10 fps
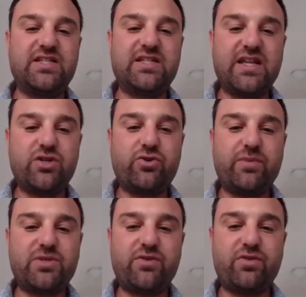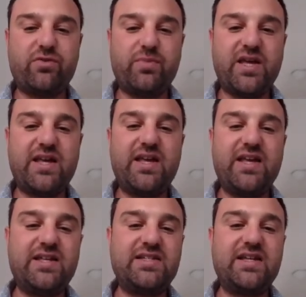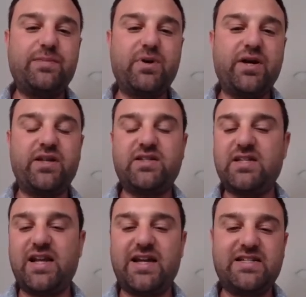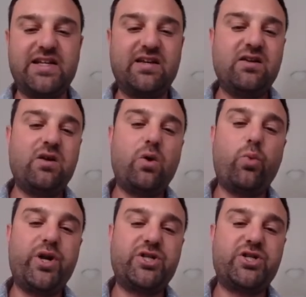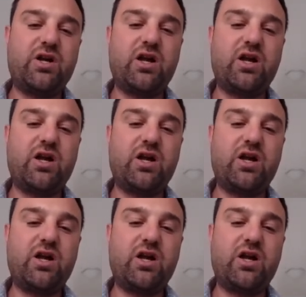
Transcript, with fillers: send crypto from here easily by selecting which